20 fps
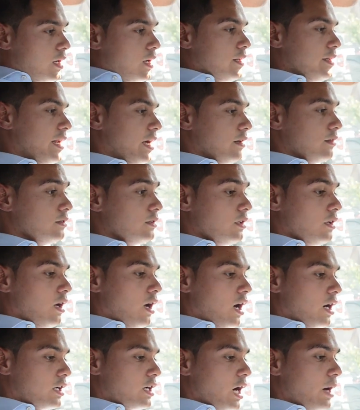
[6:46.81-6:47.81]
Now,
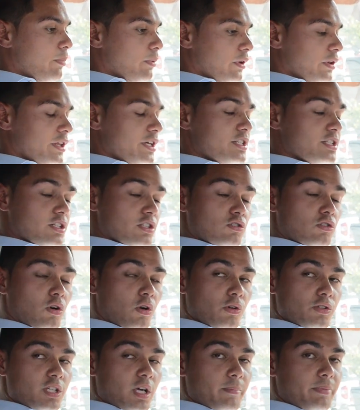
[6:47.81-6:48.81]
a couple of these
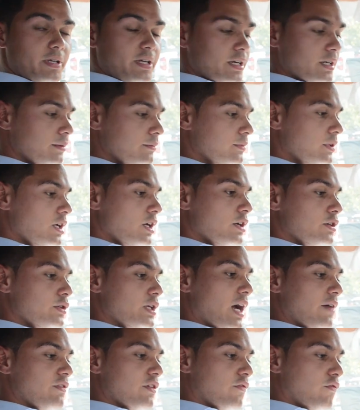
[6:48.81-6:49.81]
controls up here,
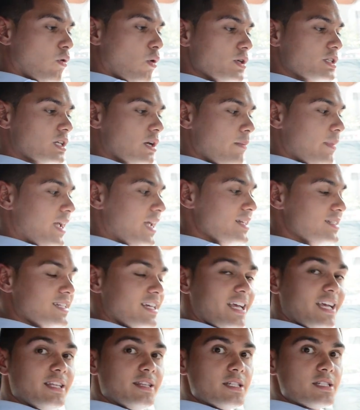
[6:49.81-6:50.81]
you have your voice commands
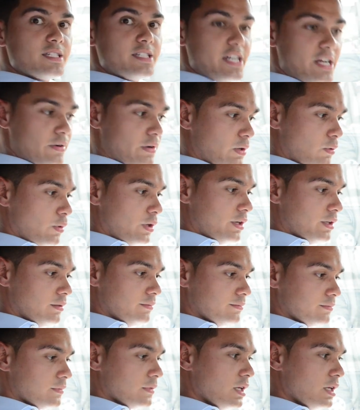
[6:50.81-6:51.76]
in the steering wheel.